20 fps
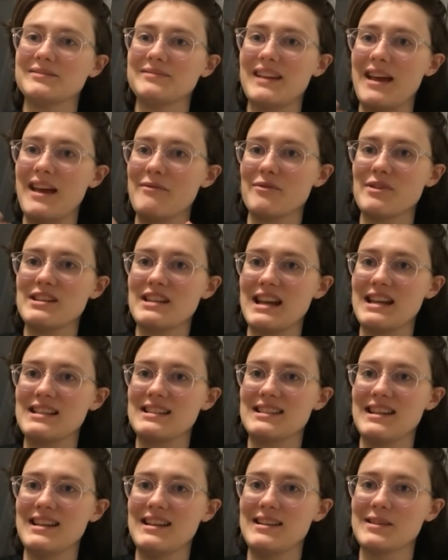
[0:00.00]
everyday
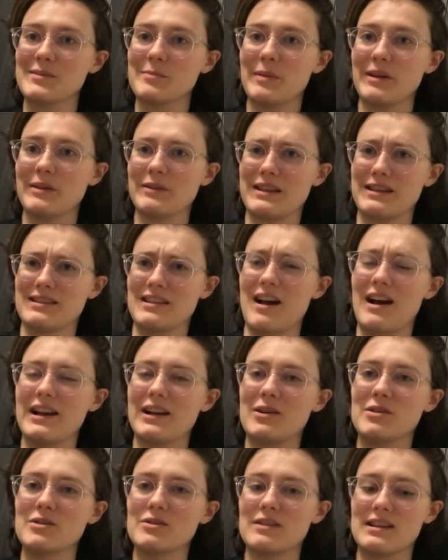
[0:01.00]
scenes, but this high
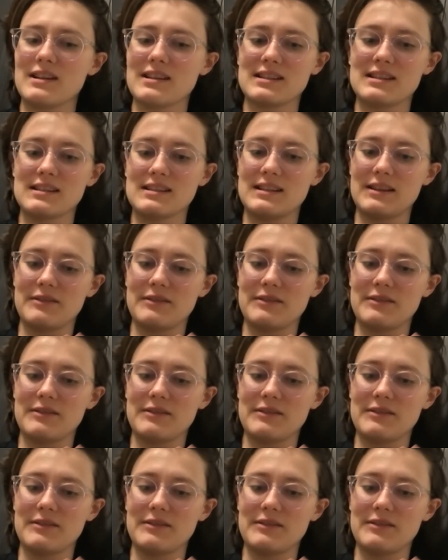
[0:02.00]
contrastness